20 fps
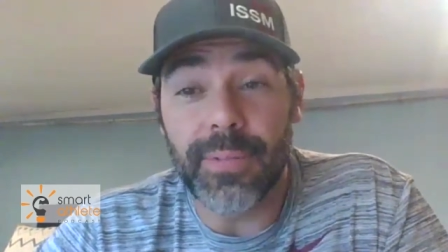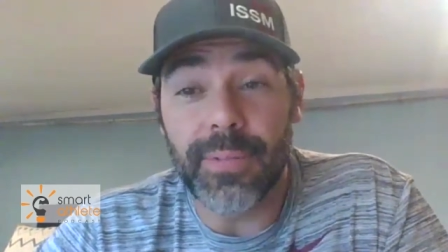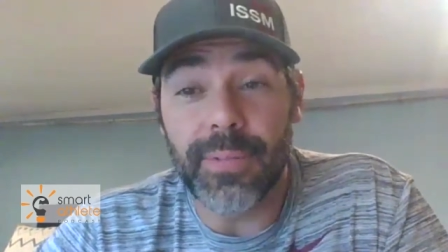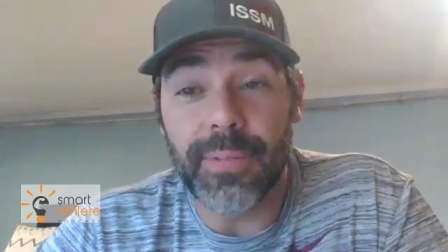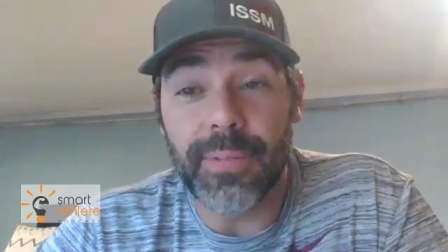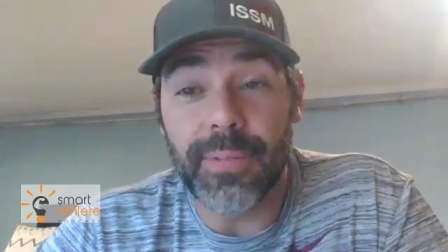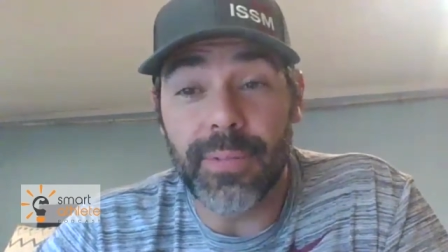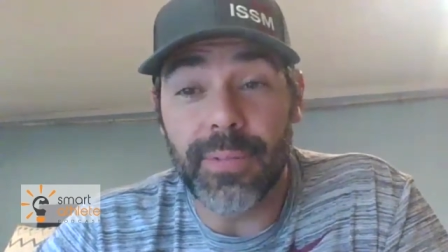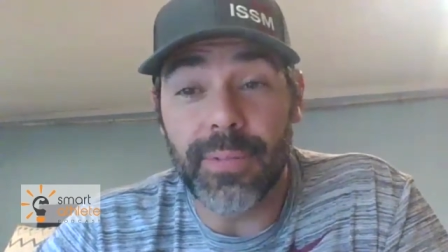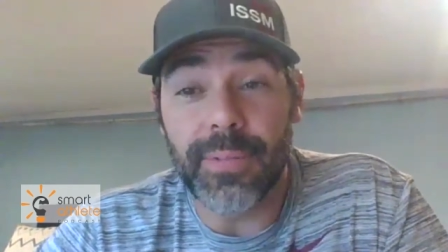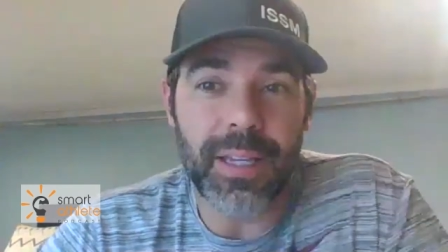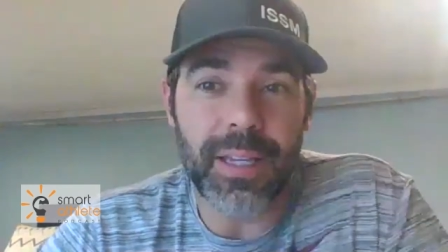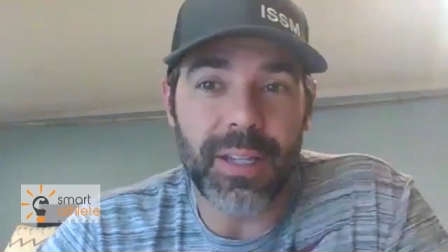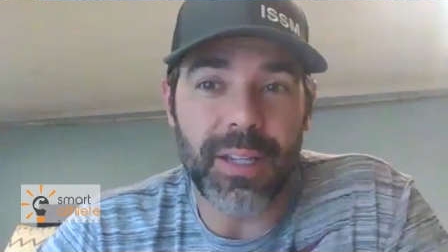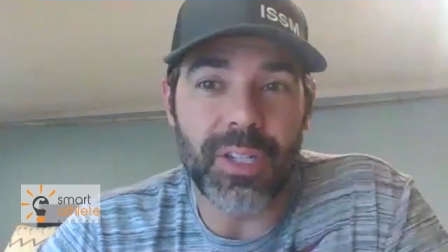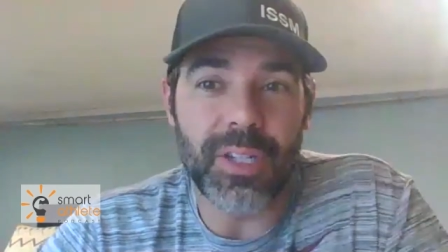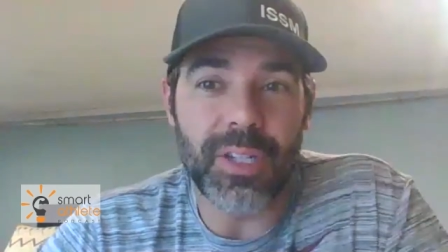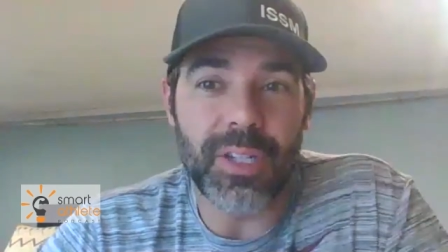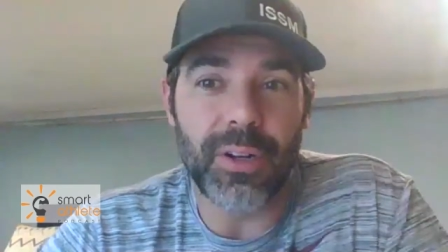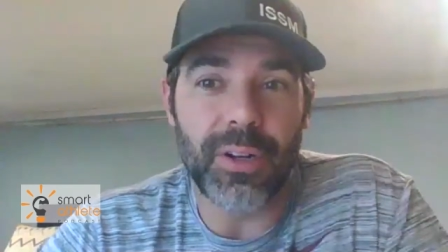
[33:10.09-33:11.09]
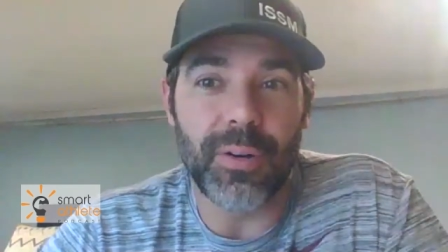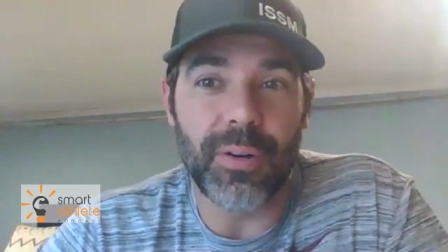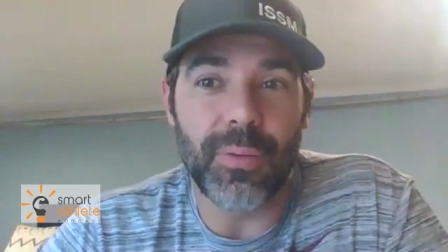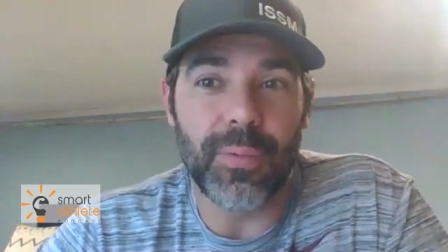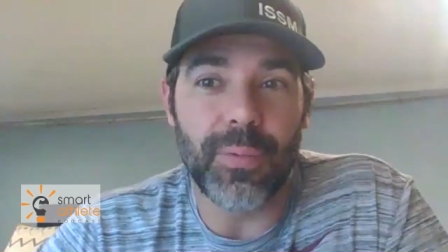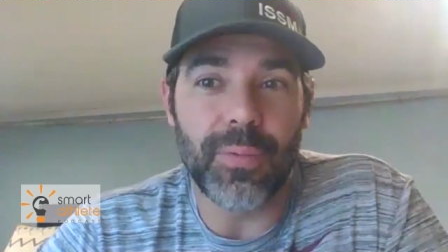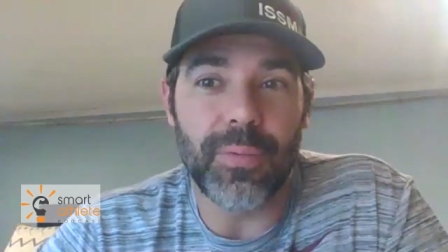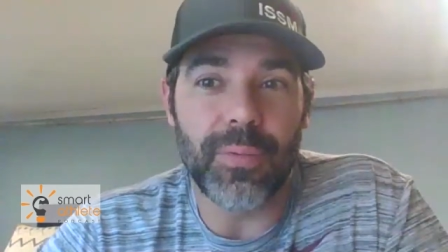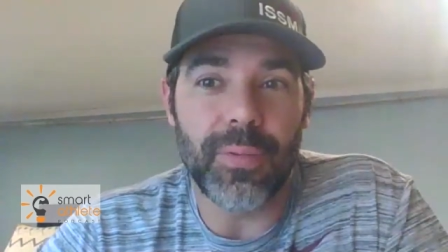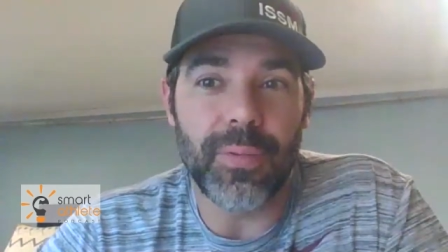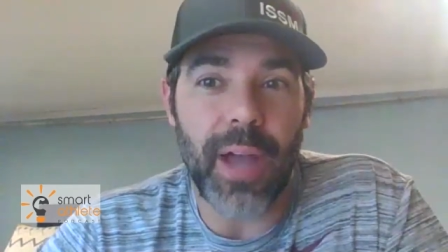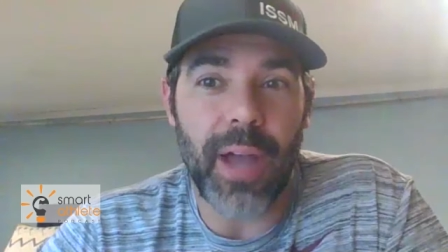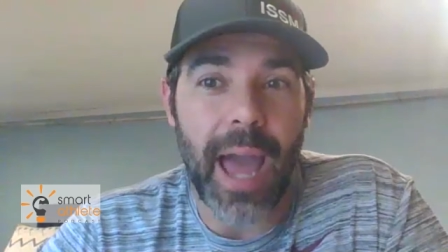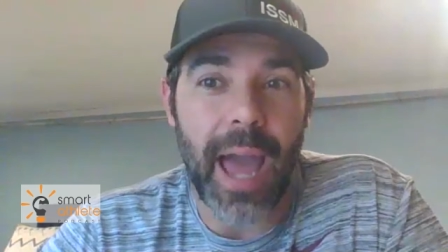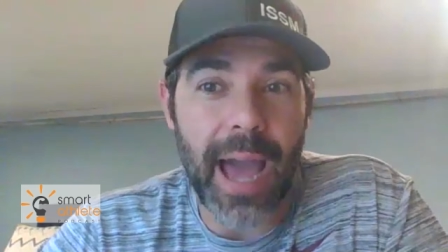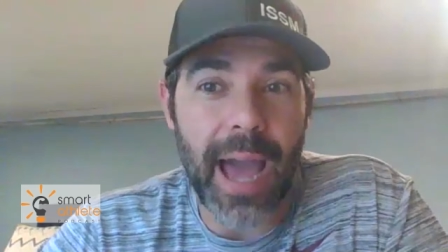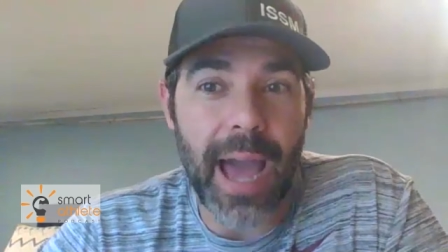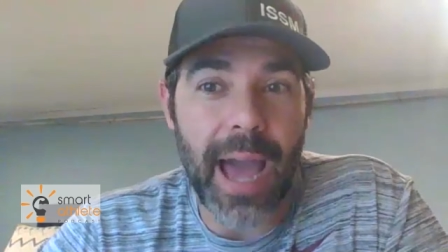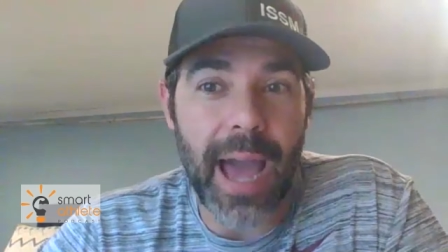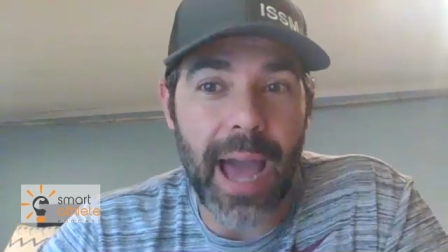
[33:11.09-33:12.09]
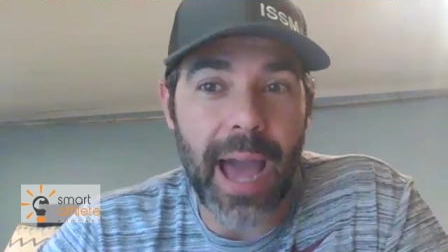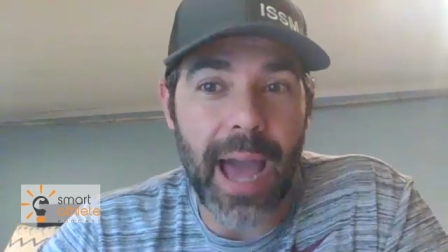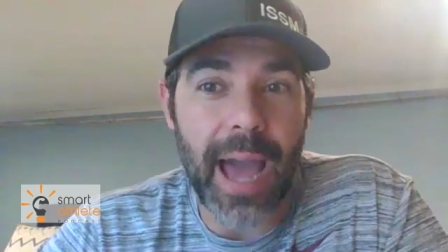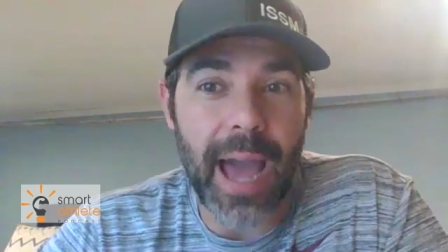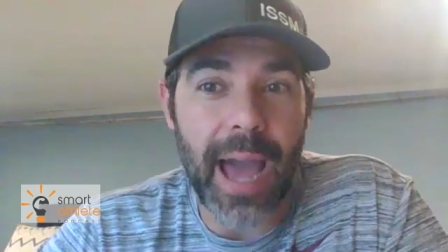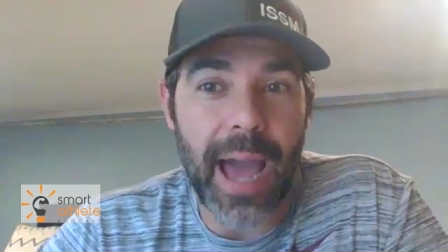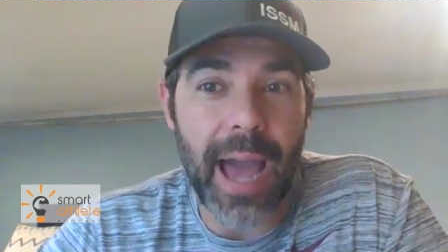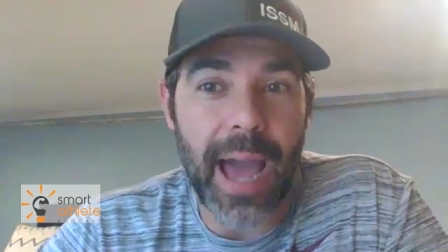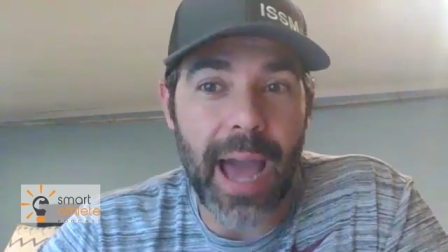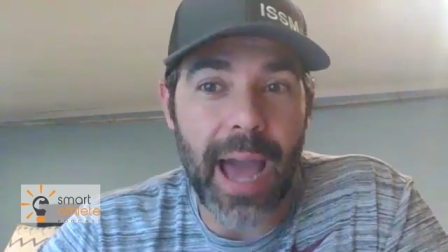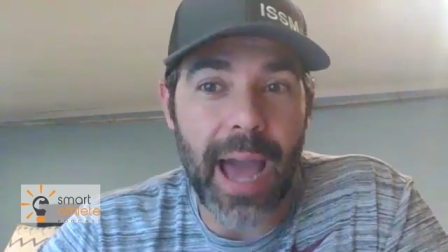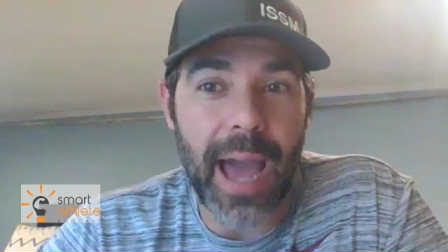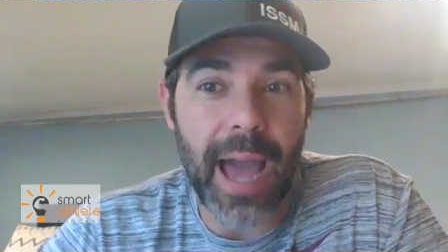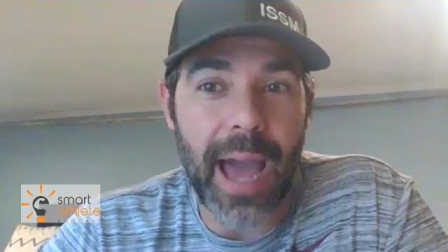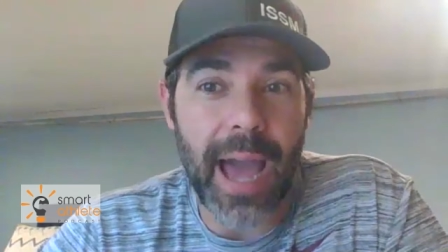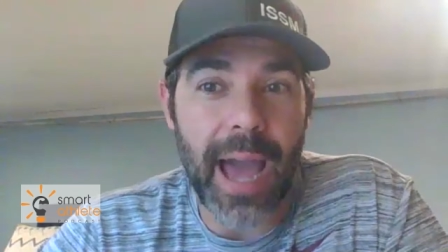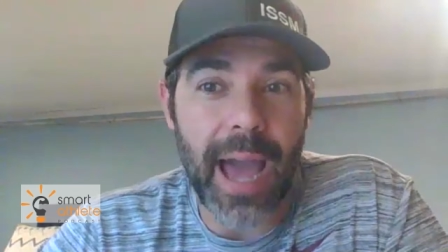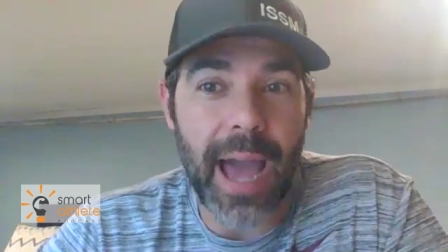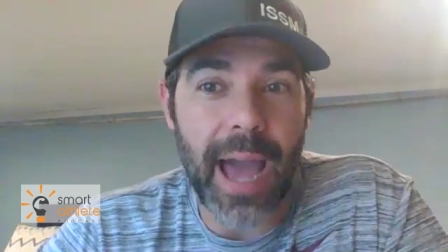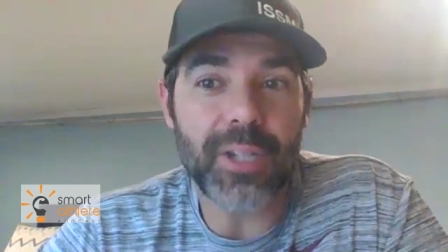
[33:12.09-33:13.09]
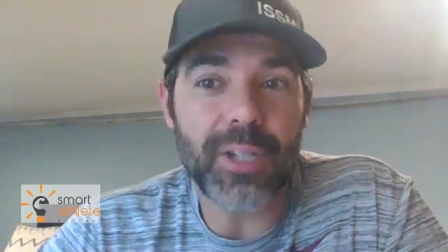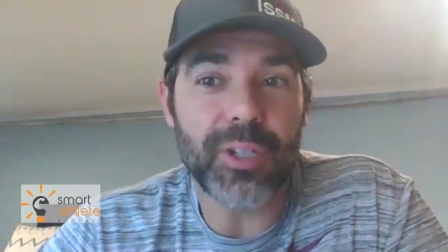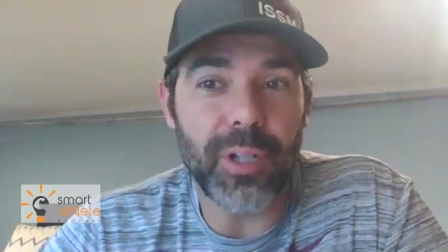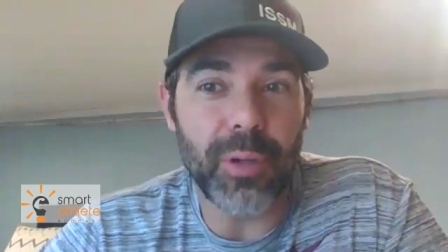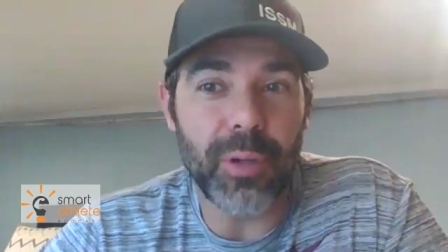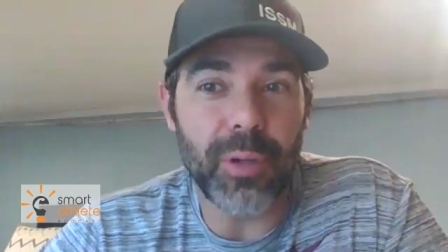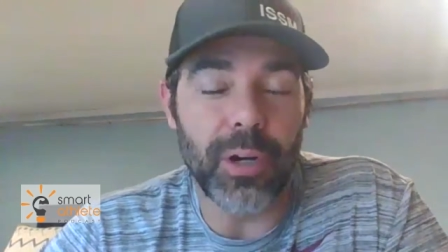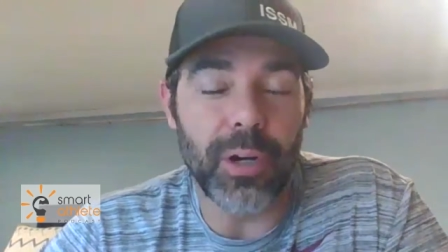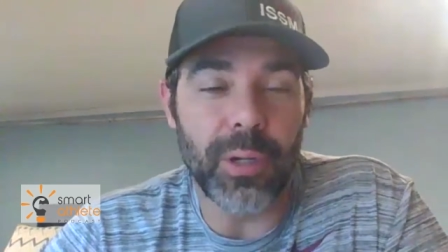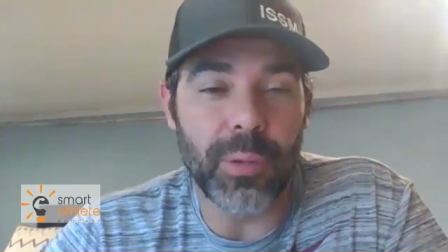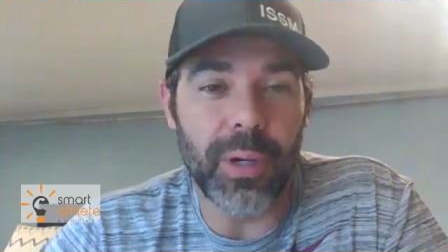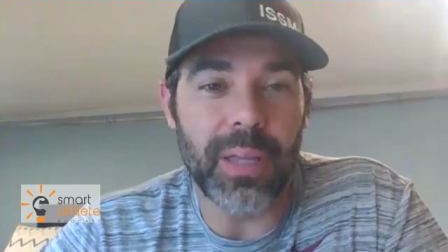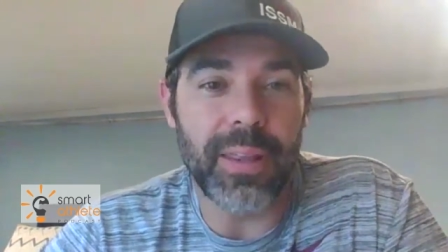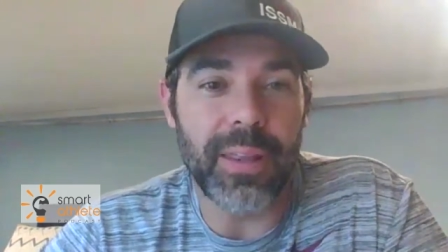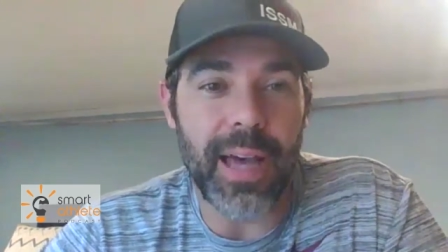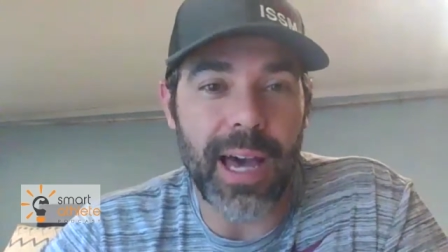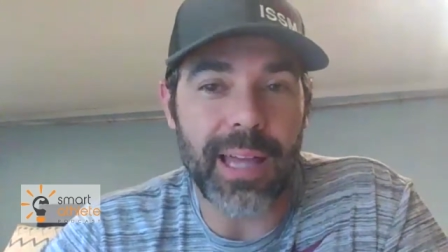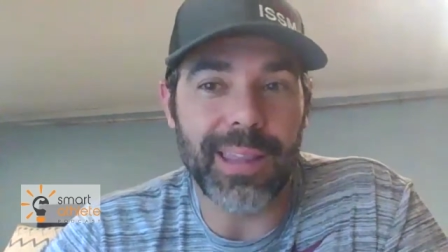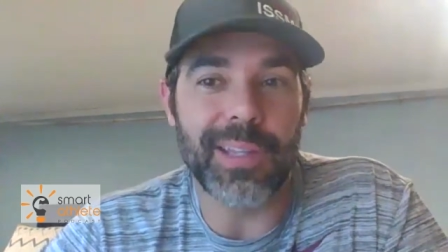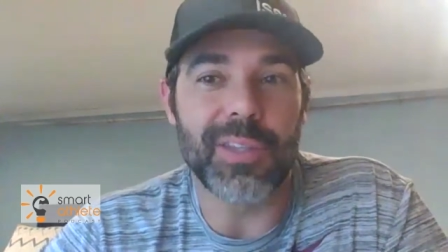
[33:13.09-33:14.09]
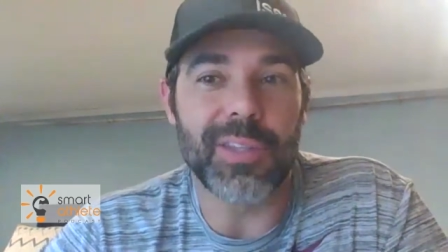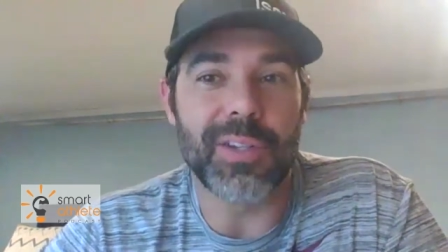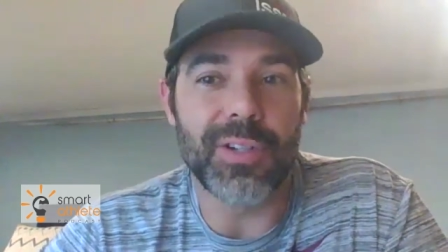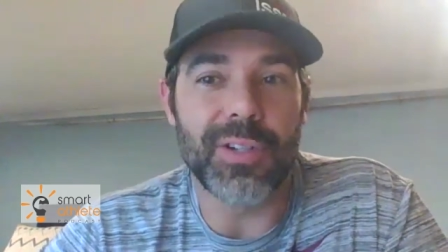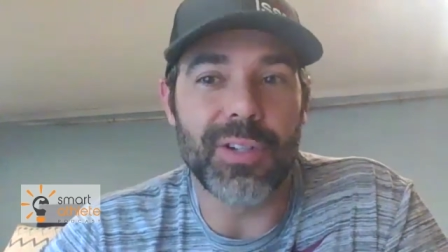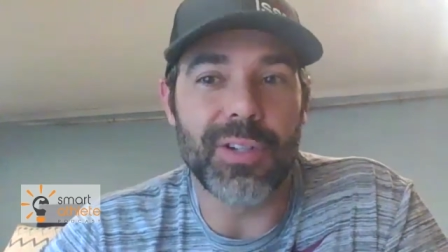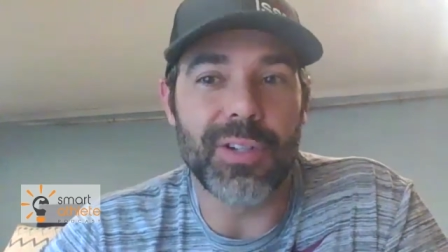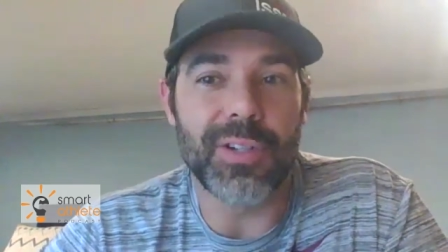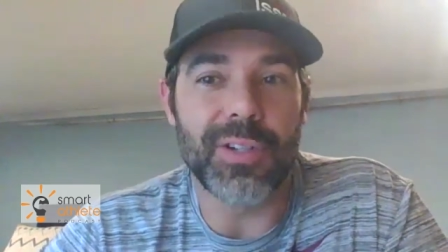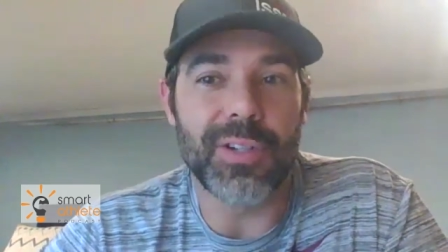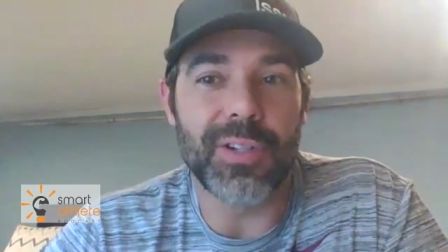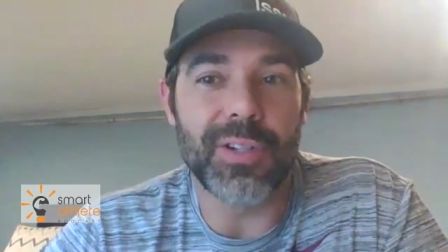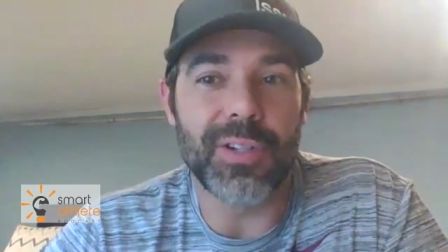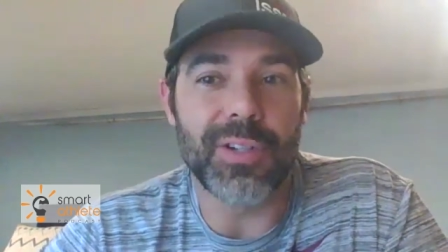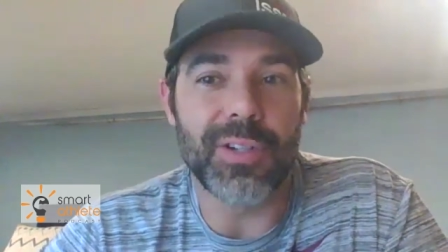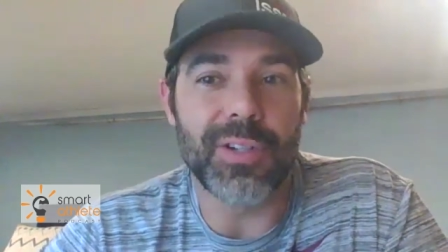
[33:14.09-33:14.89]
a different beast because you're actually working with athletes during a